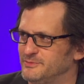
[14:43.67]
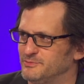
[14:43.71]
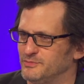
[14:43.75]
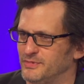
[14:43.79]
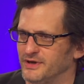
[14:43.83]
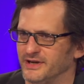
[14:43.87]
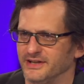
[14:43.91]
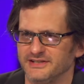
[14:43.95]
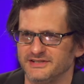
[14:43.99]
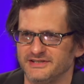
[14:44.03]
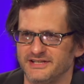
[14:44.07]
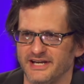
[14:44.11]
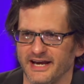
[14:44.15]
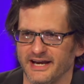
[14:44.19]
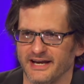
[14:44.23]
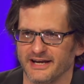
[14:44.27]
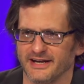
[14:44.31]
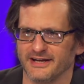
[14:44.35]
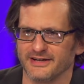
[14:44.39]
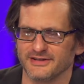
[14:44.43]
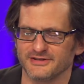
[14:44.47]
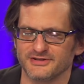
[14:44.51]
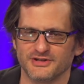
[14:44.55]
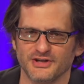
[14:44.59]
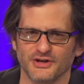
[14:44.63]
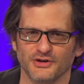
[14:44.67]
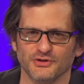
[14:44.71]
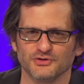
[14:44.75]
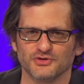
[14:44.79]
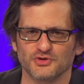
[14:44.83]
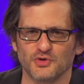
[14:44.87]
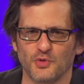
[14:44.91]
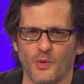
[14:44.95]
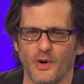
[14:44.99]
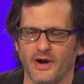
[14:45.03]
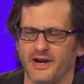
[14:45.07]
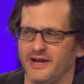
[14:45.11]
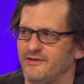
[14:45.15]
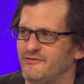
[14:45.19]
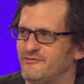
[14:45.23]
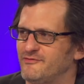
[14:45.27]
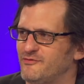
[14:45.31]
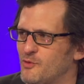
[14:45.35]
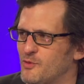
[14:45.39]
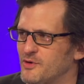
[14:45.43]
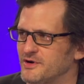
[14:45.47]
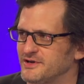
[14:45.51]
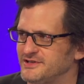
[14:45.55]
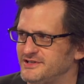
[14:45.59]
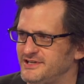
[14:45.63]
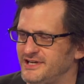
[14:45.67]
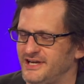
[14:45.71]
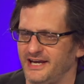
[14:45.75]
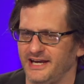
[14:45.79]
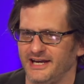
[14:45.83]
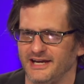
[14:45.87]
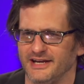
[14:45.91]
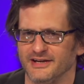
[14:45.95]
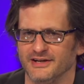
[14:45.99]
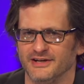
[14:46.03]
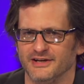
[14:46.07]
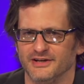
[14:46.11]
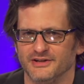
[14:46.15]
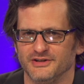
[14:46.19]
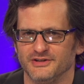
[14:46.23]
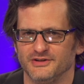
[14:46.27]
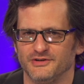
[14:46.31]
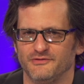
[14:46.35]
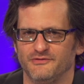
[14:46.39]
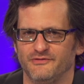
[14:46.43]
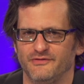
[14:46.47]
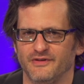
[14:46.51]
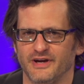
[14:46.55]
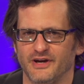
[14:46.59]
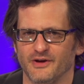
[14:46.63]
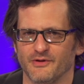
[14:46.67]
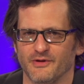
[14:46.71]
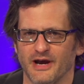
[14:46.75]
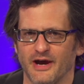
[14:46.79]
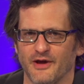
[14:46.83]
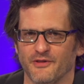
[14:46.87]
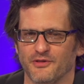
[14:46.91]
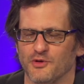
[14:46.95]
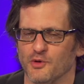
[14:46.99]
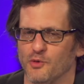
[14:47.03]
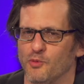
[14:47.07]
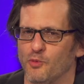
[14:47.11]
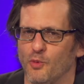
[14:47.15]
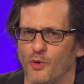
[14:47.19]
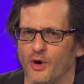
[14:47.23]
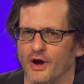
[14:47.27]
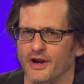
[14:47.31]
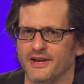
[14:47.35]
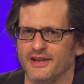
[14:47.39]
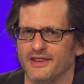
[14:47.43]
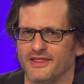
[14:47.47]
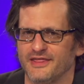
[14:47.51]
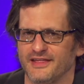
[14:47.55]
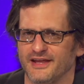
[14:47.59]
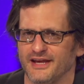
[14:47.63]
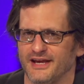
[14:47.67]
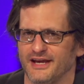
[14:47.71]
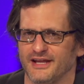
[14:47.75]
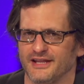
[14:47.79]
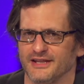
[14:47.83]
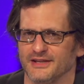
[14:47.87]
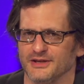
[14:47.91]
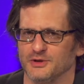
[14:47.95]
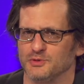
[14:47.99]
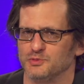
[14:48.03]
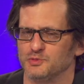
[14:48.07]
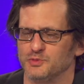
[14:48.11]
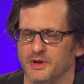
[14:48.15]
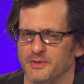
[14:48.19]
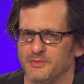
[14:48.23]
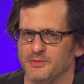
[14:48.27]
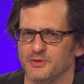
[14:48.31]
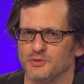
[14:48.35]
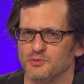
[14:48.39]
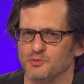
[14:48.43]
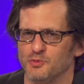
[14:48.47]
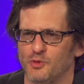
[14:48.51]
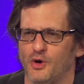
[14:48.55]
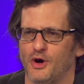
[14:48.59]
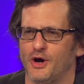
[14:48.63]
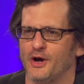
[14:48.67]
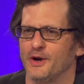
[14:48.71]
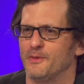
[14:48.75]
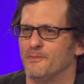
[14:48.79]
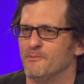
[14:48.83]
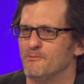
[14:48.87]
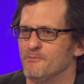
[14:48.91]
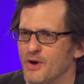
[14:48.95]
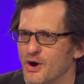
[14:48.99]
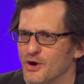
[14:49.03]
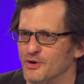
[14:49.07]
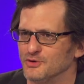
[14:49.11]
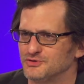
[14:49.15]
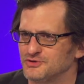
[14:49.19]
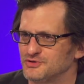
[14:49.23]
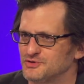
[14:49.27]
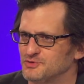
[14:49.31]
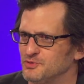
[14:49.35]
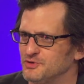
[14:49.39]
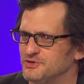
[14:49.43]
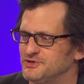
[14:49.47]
but it's taken us till 2014 to figure out the one thing that women want most,